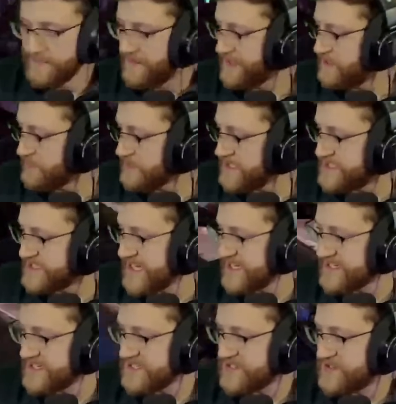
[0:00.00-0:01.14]
had to reset
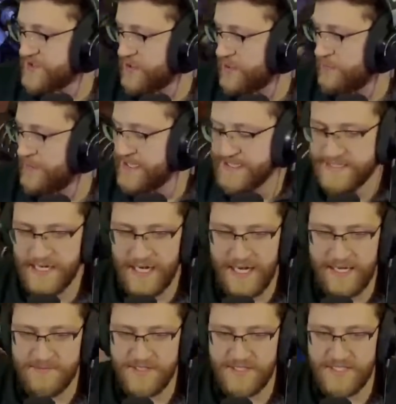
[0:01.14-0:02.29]
this so many
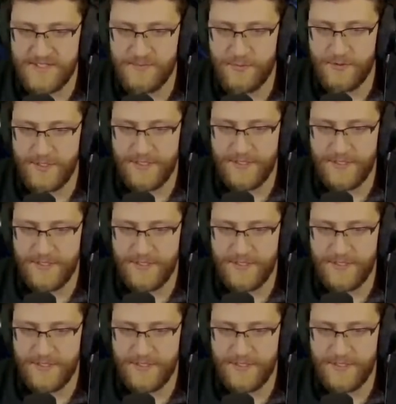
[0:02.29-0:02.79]
times at this point.